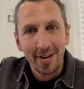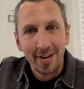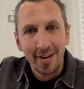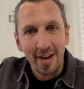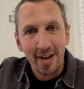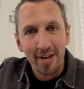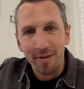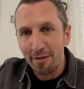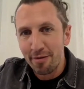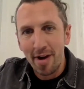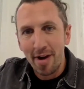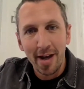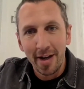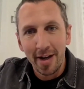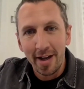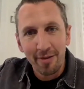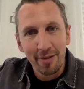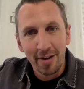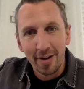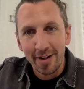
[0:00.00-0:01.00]
ever ran
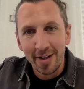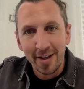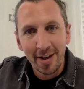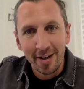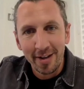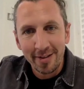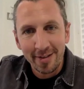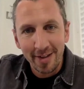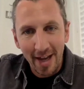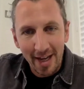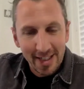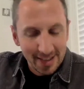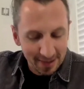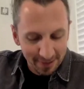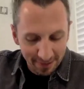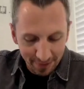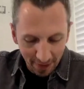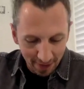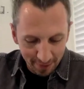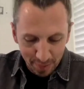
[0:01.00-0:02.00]
ever. You know,
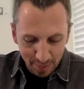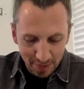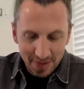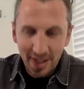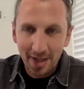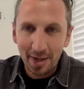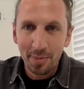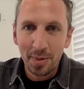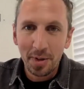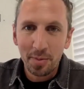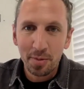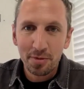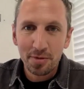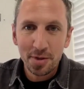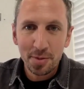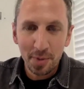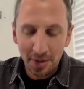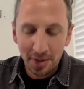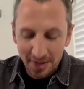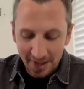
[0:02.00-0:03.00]
85% of people
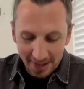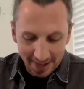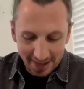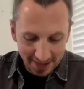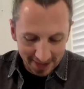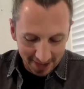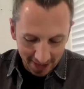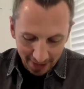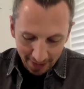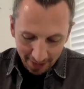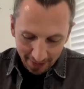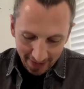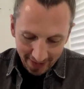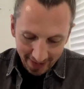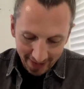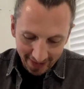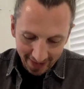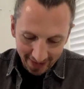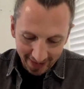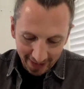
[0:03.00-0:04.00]
responded. So
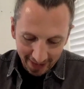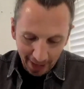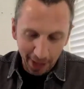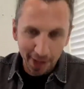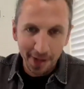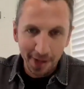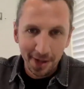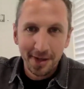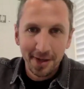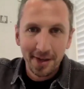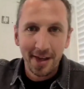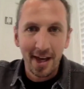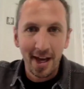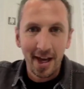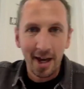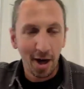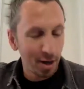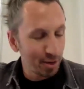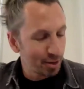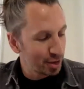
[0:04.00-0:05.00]
uh, there you go. Uh,
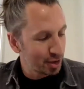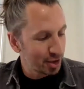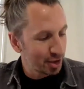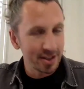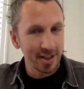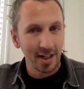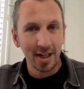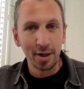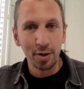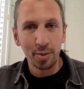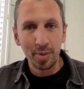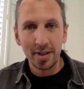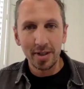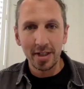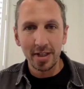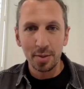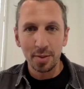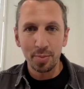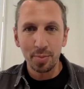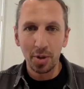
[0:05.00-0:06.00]
I was just a little bit
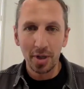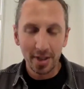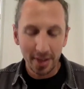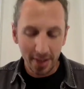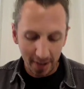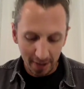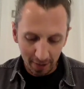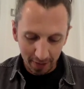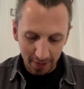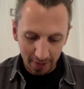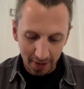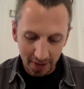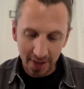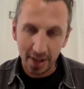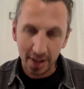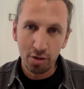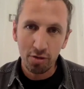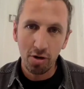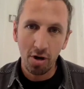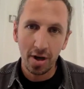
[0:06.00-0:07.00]
disappointed not to see
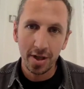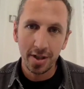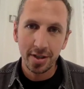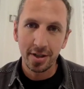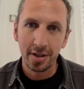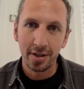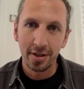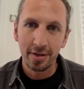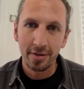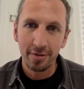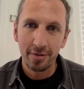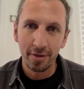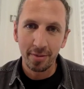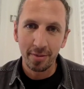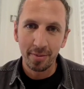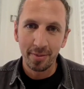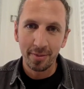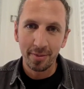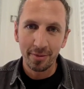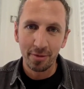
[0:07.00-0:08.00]
Kryten
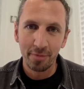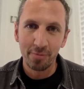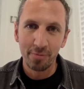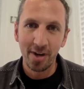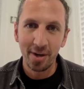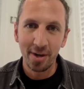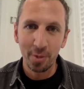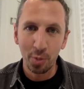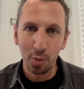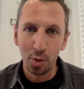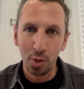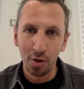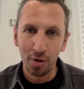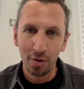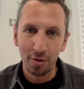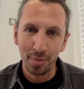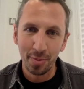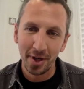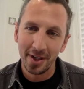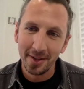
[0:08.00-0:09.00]
from from Red Dwarf,
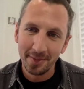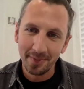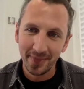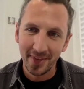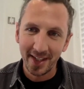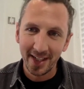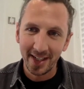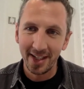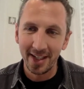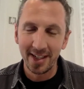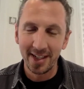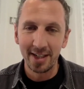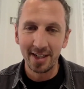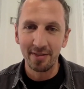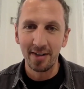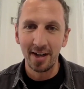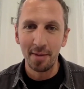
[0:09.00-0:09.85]
but he, he didn't